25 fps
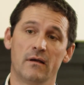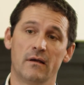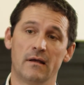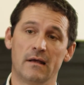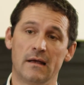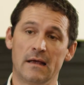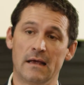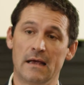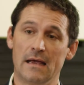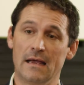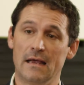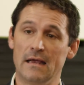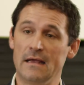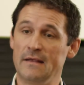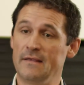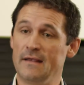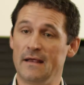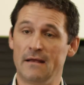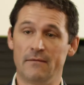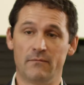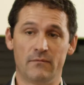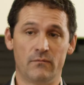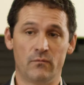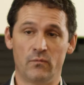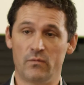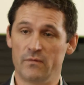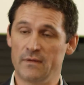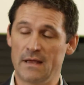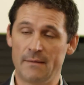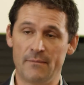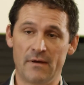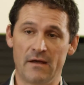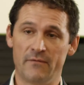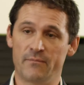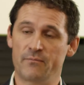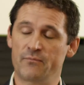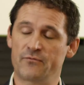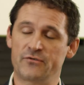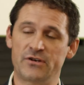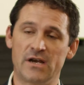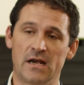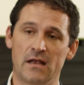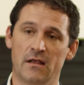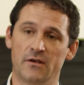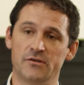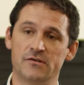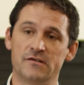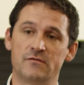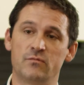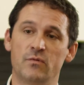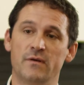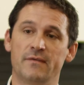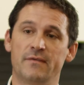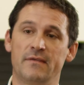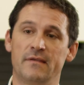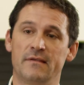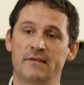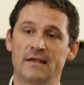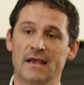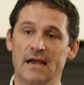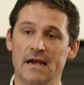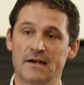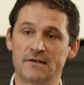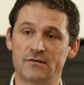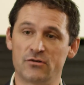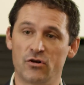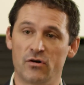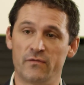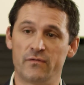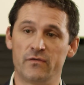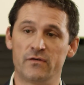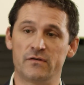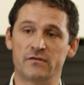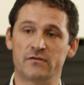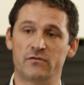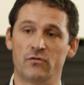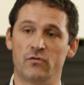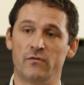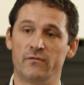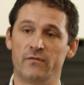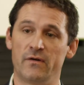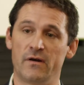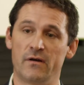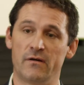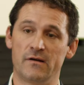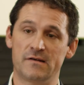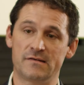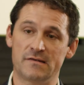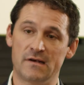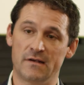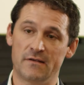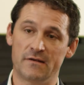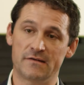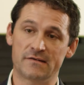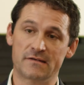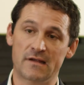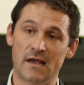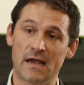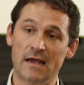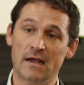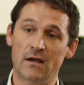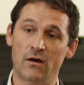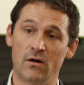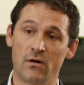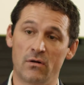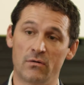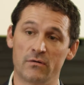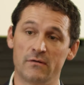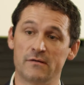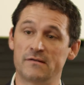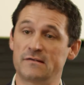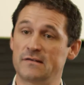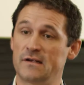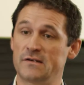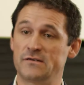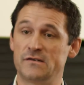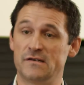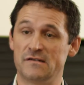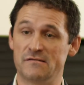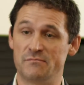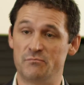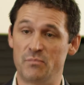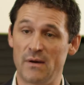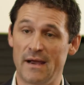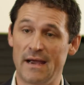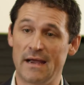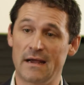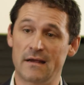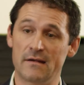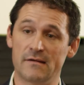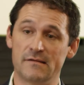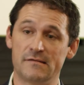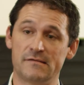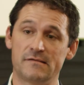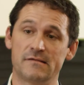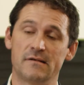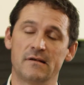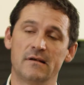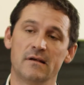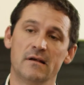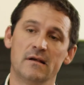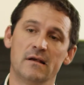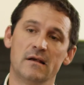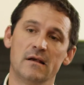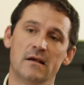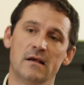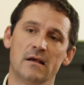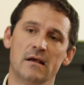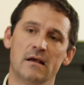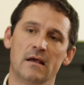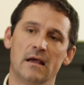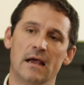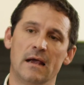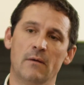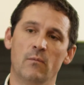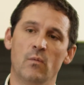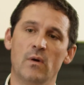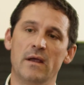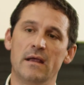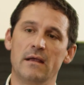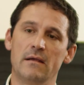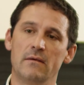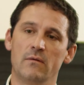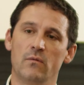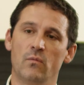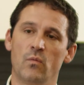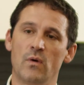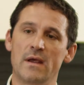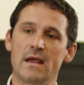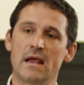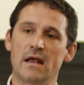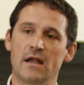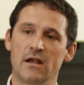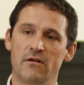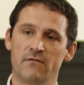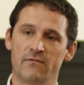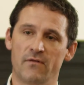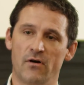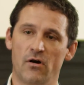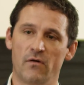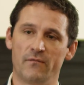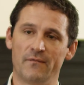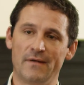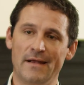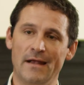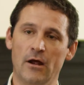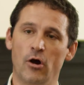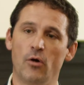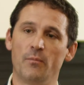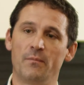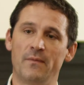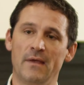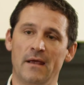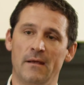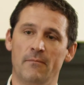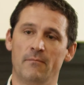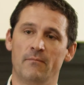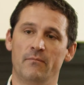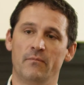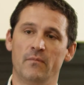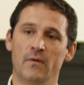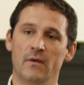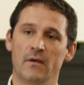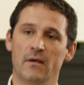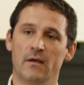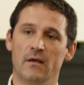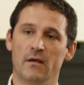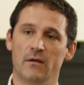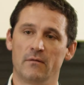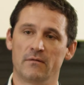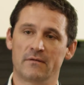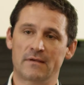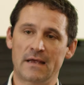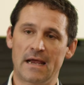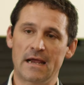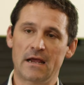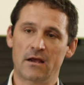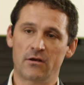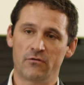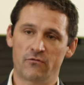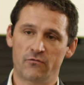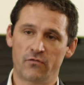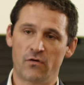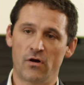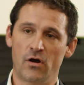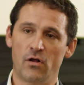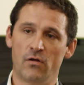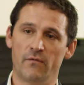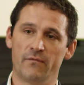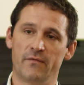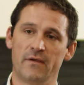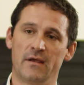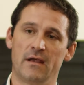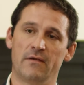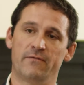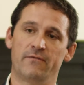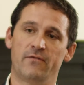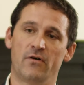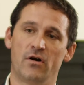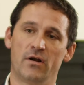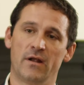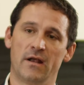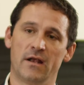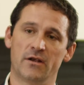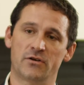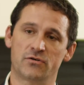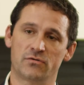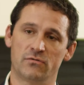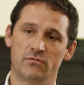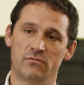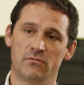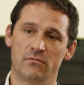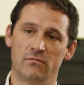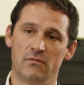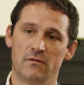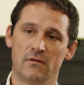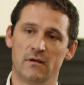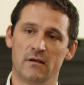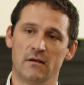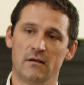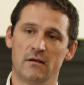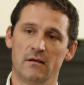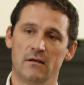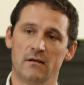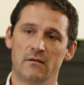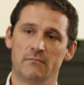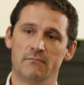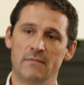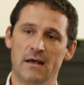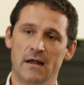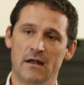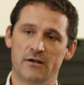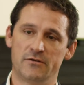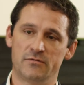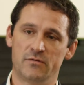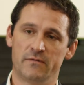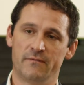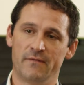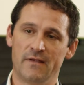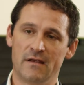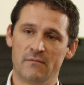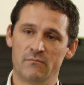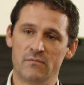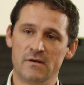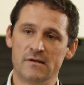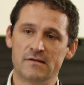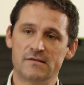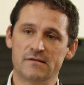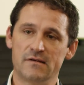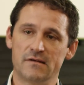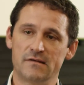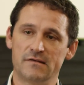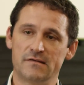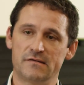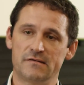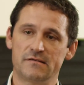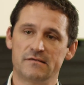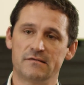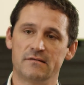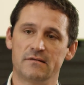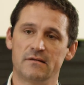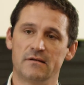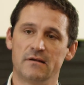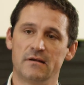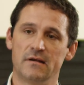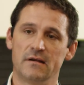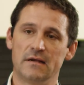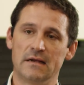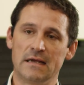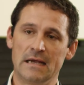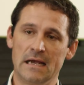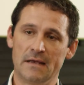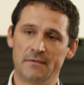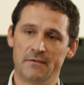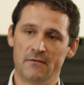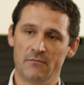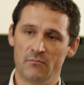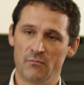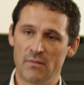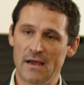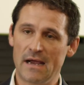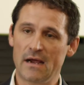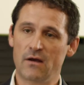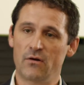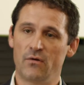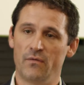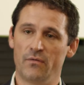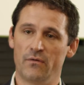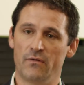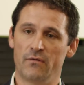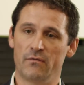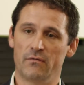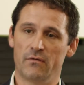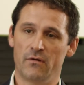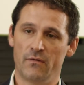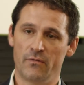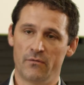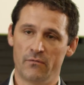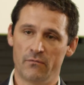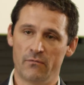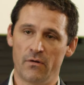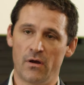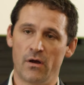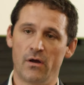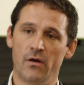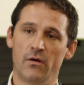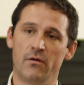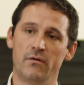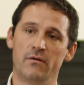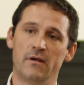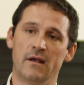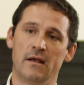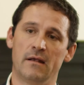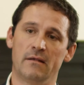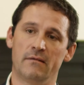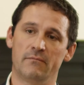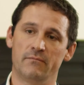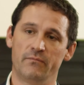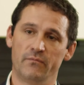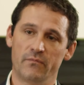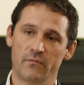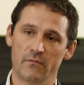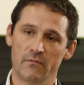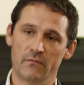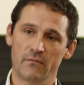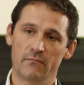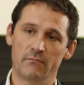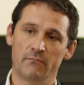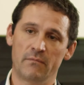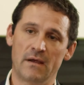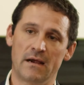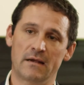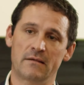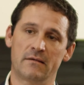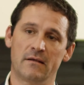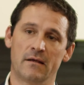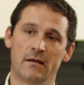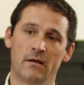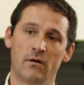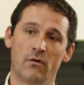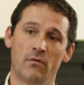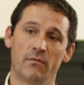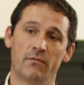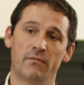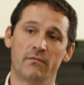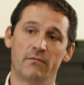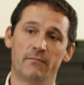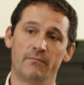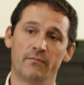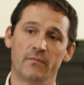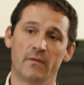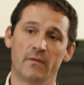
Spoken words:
They may have challenges with the tax office or various other stakeholders such as bankers, and we get involved and help them take control of their financial management of their business, get them back on the road and back to health.